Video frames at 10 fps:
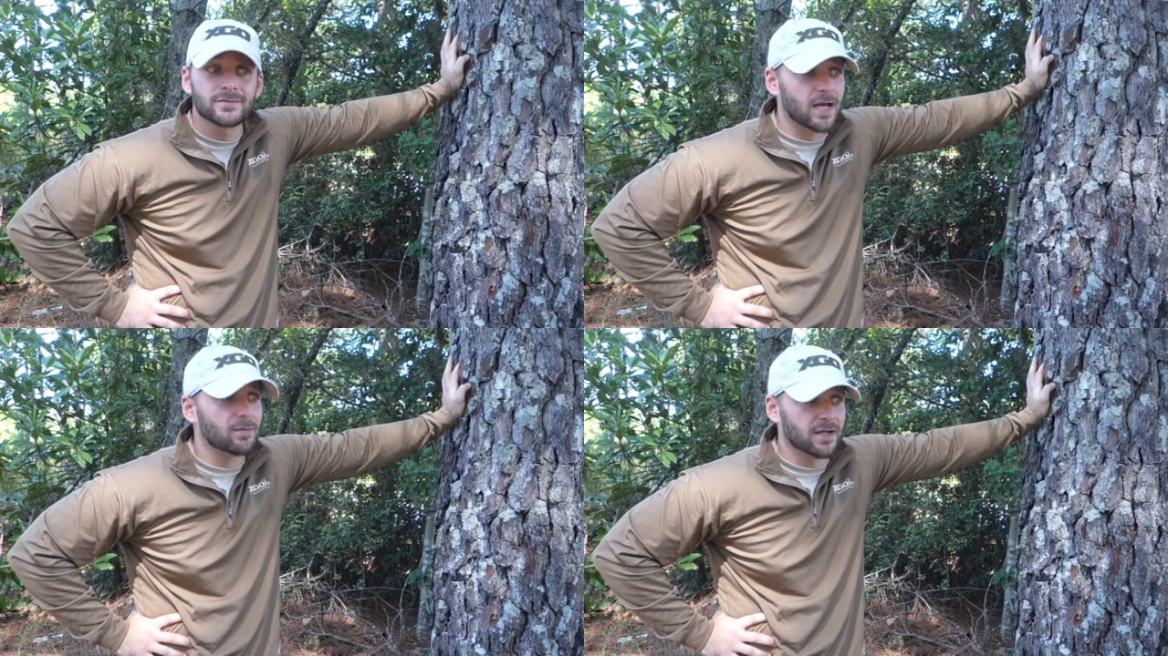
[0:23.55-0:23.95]

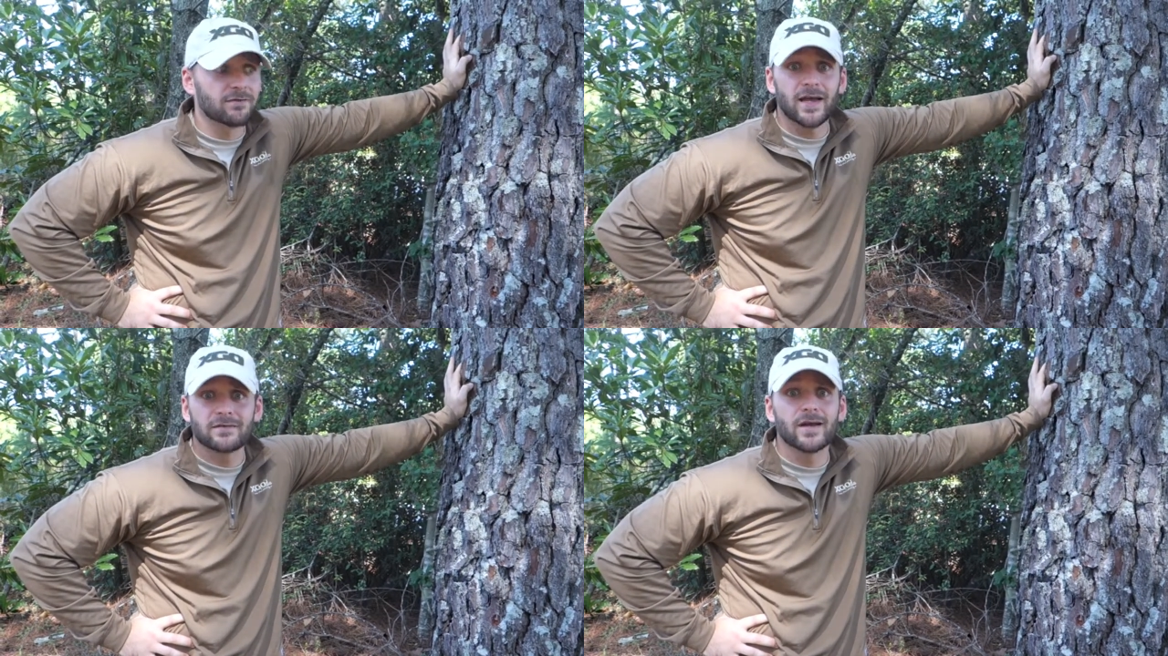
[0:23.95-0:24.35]
I mean,
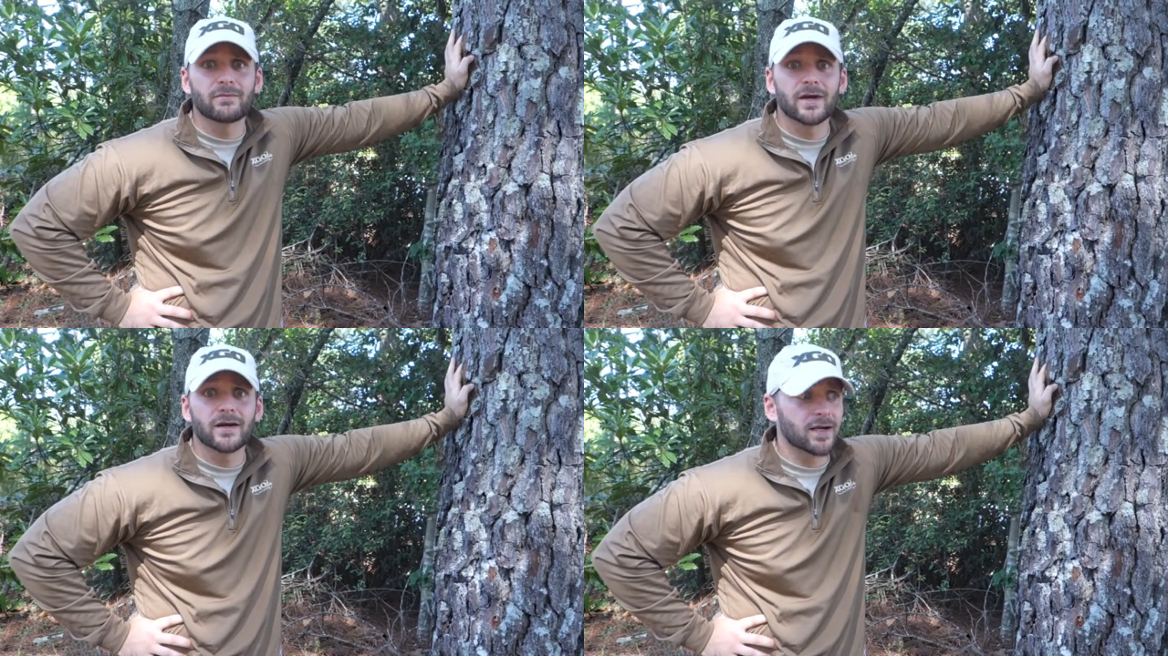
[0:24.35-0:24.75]
if that's not
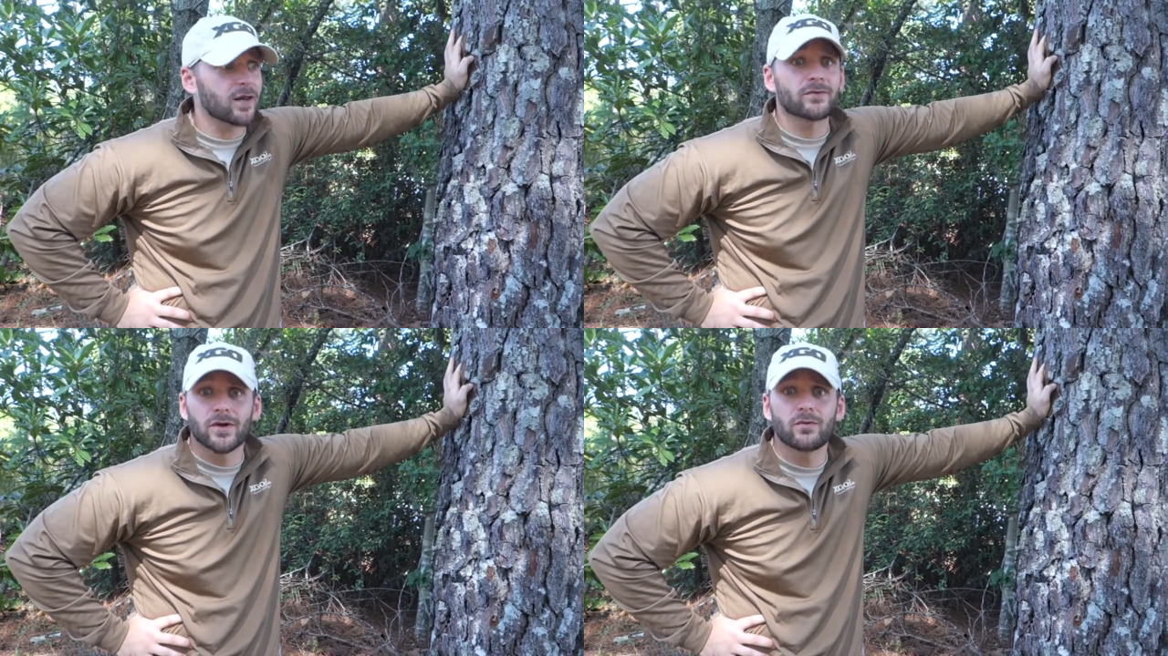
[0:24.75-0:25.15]
America,
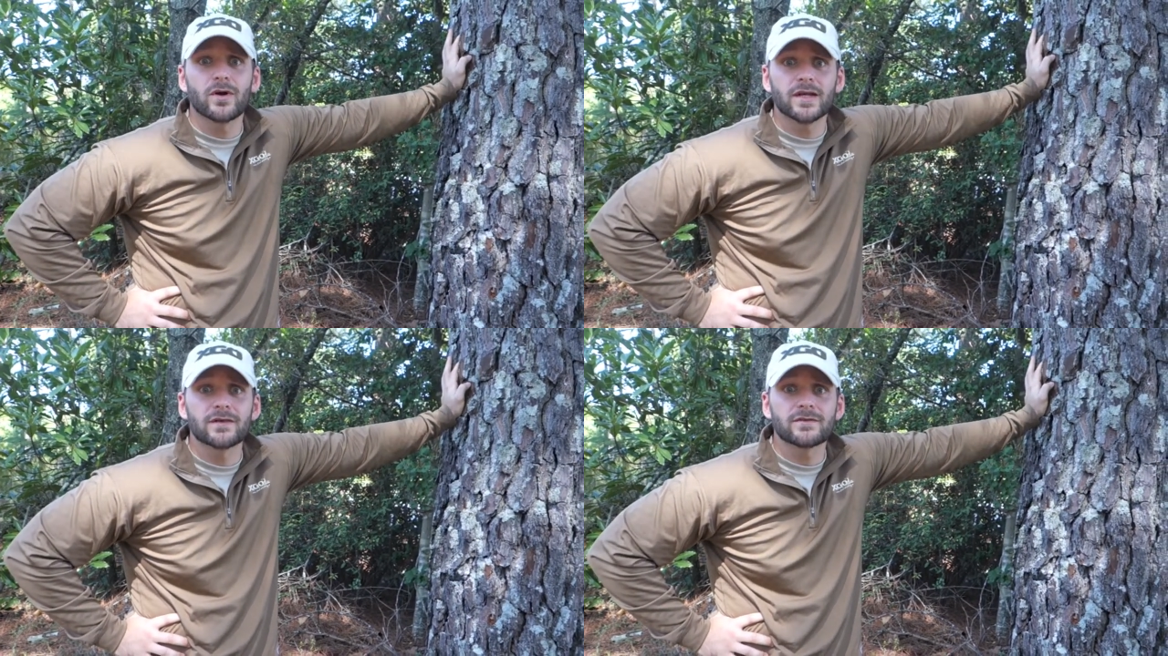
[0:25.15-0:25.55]
I don't know
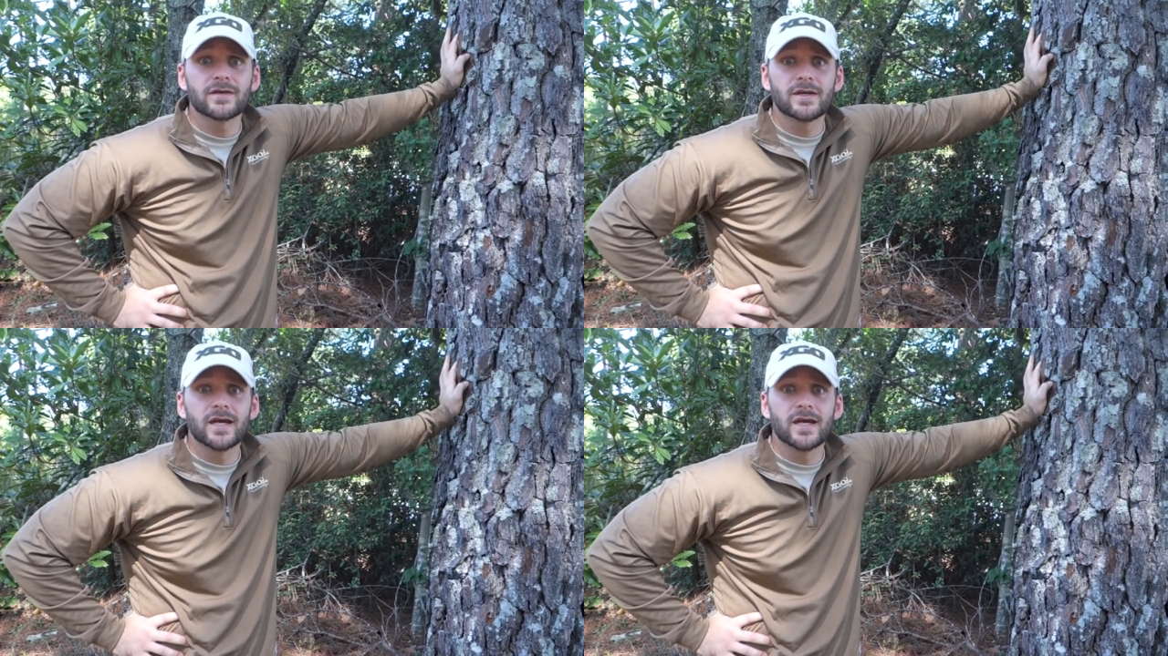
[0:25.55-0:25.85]
what is.